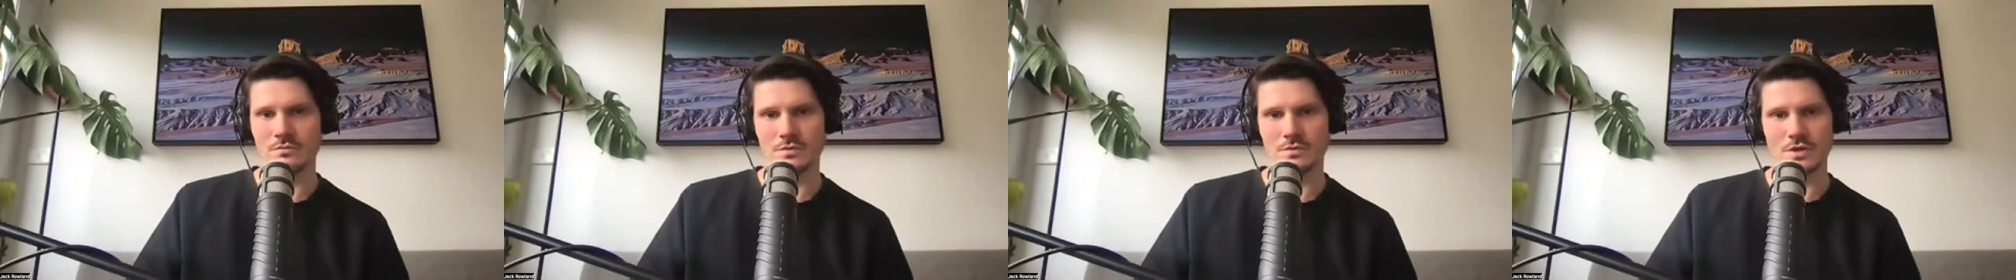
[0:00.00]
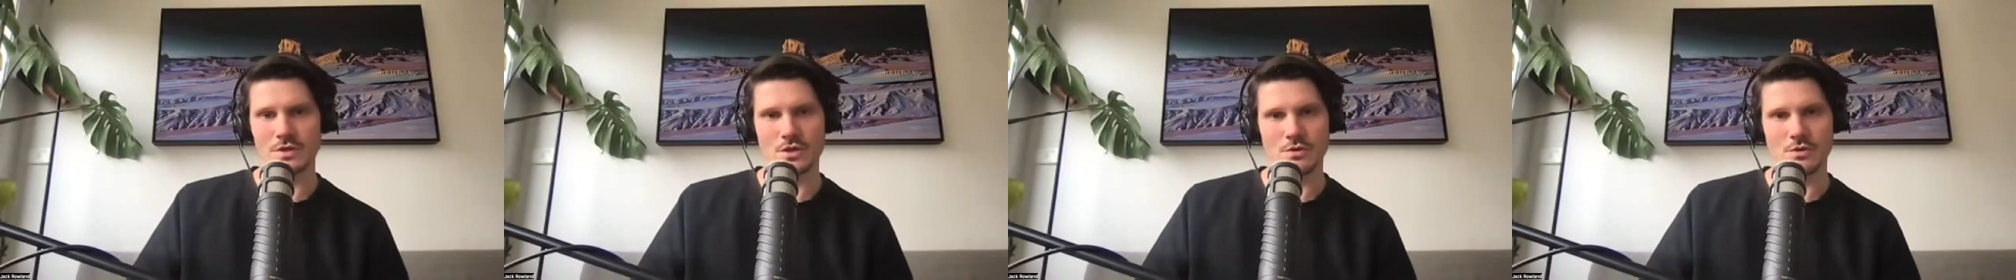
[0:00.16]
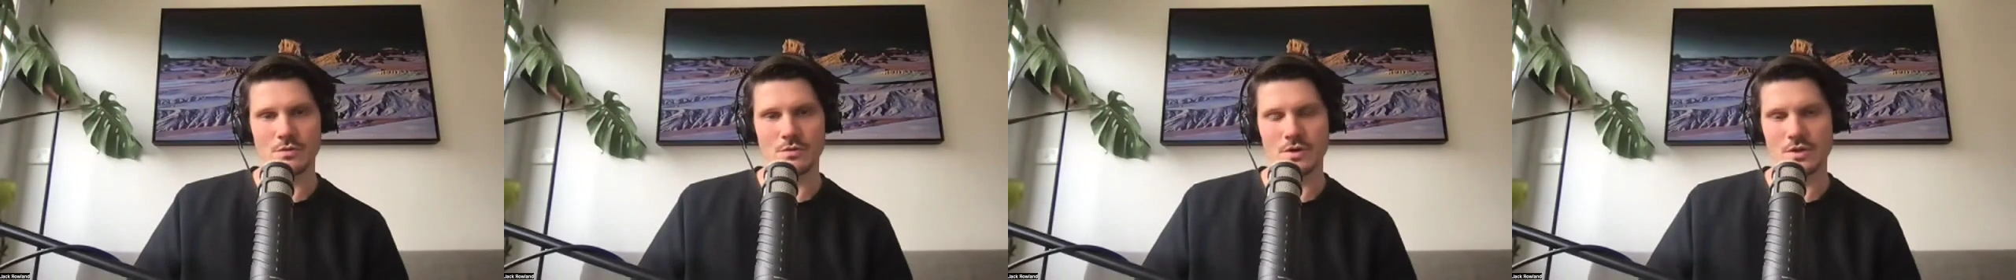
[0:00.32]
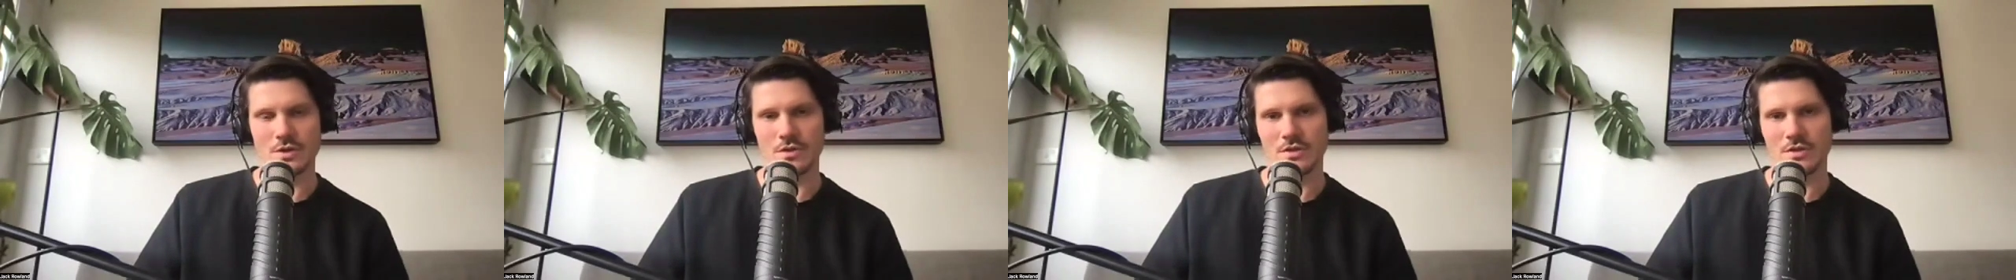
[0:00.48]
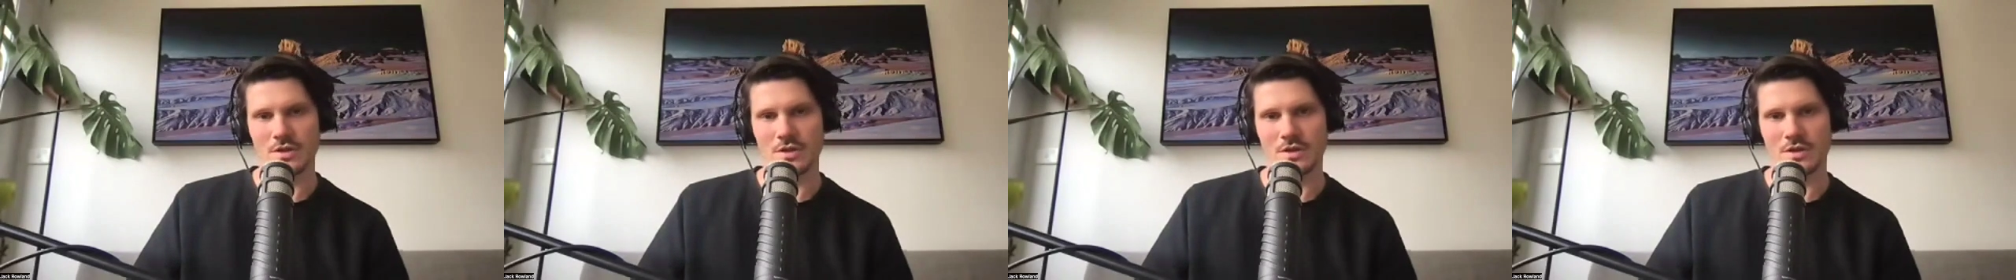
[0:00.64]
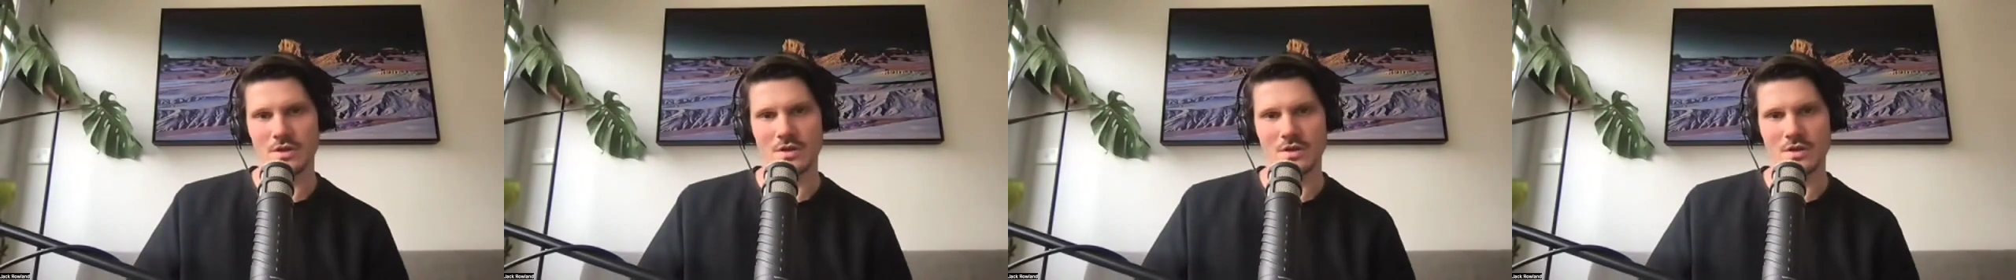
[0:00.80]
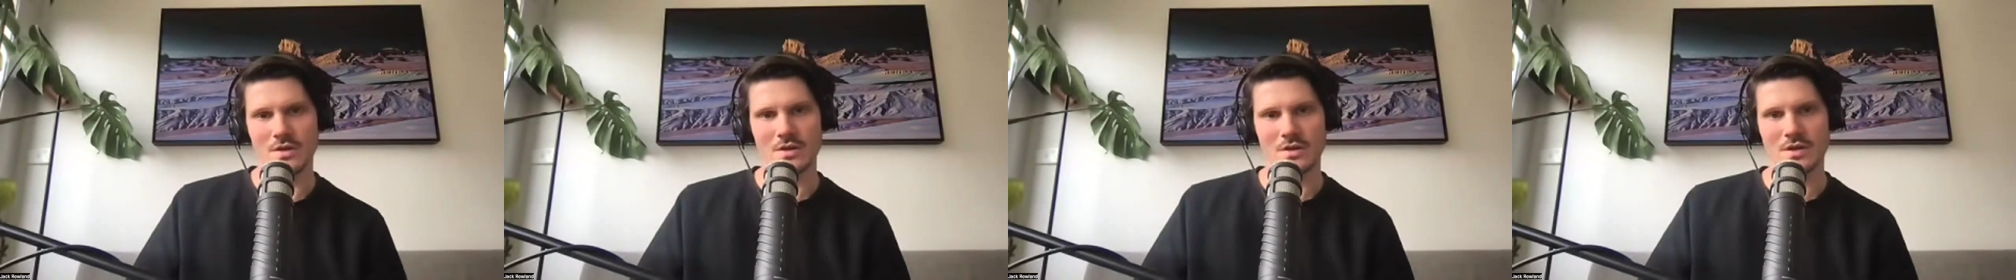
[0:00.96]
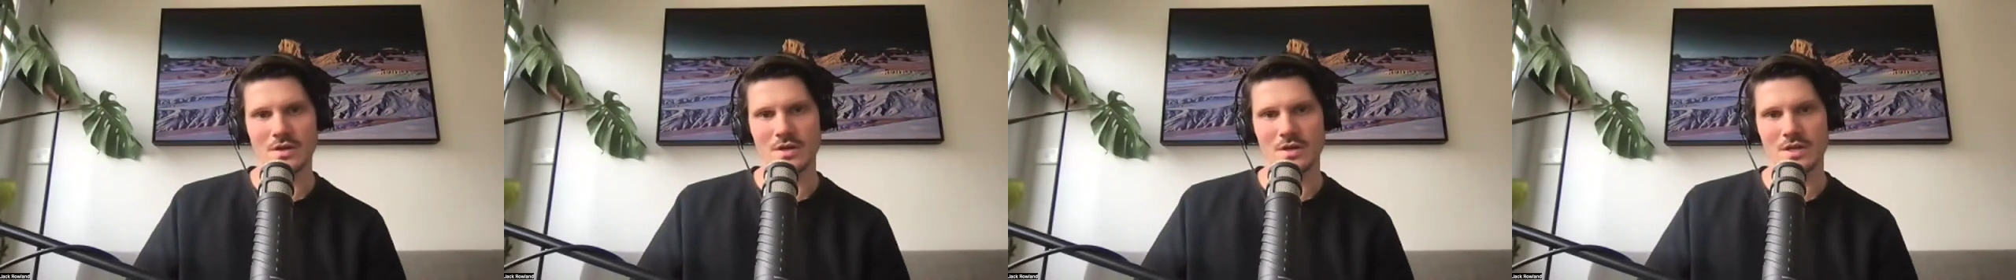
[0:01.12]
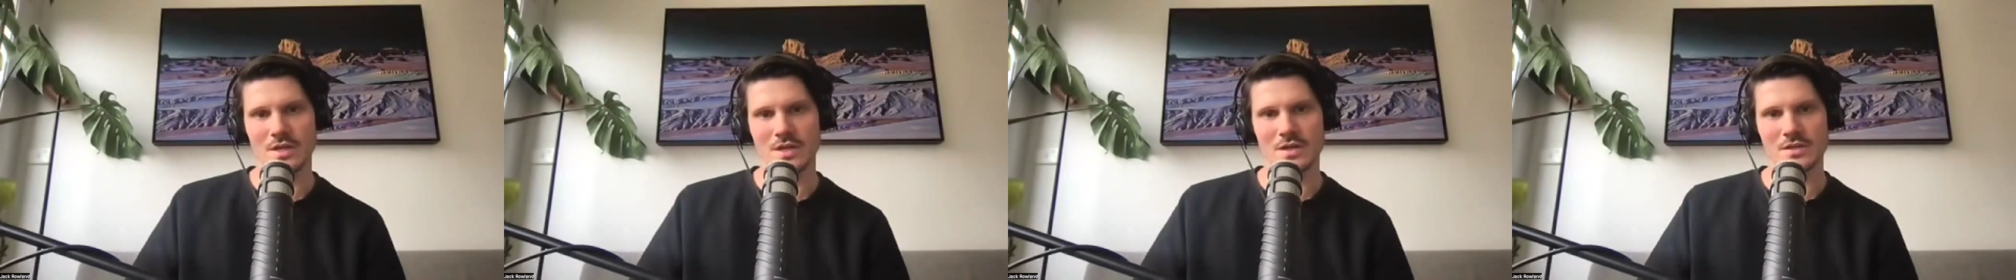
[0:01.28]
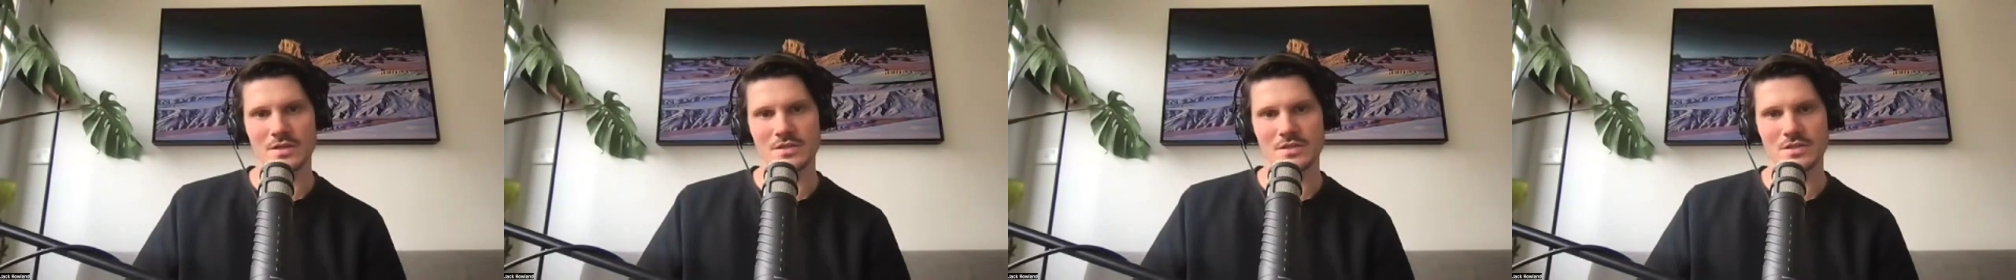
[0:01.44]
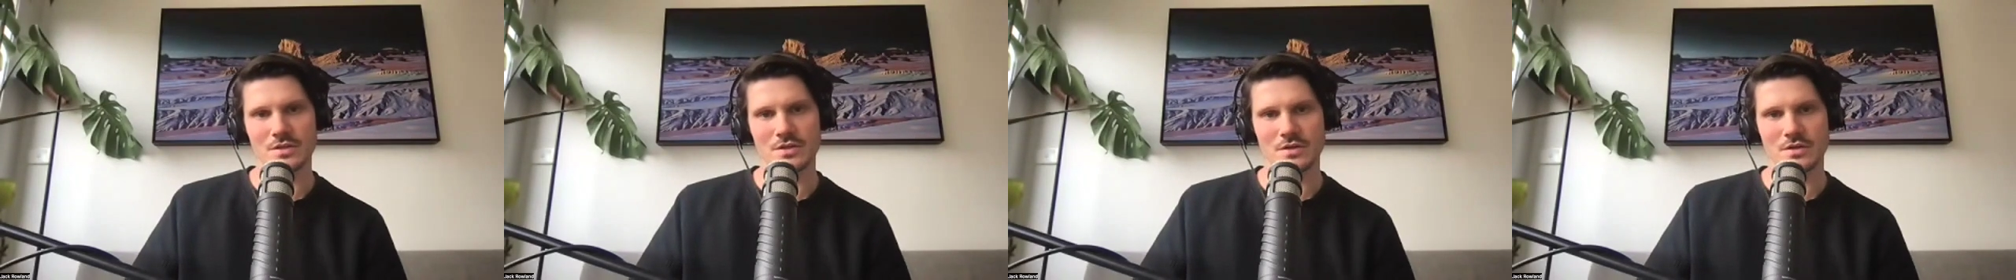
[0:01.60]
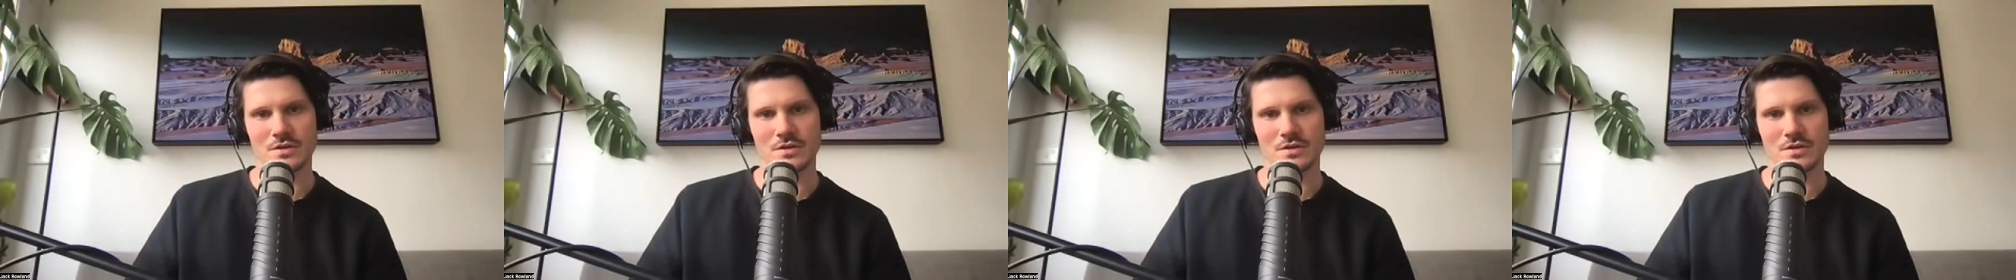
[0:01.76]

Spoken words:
What do you think it is?